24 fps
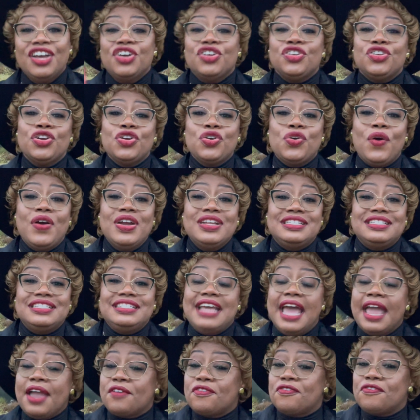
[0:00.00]
you're going to
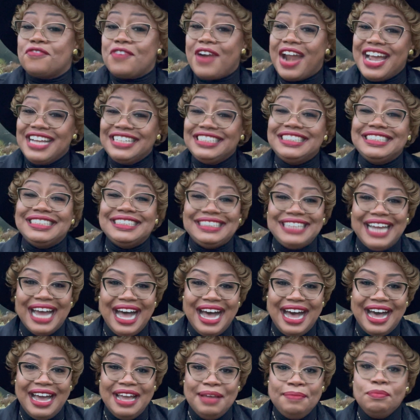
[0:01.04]
take fresh
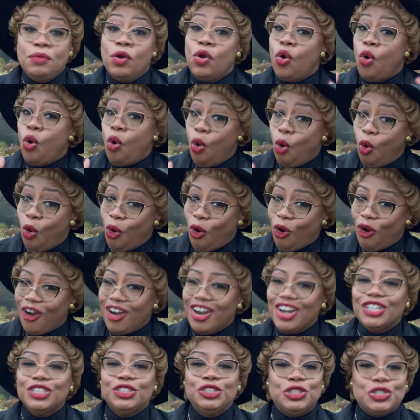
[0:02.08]
thyme or
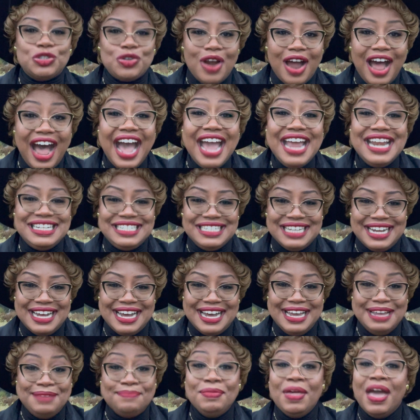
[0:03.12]
dried
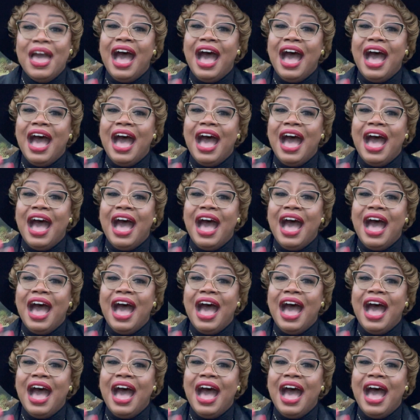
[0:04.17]
thyme.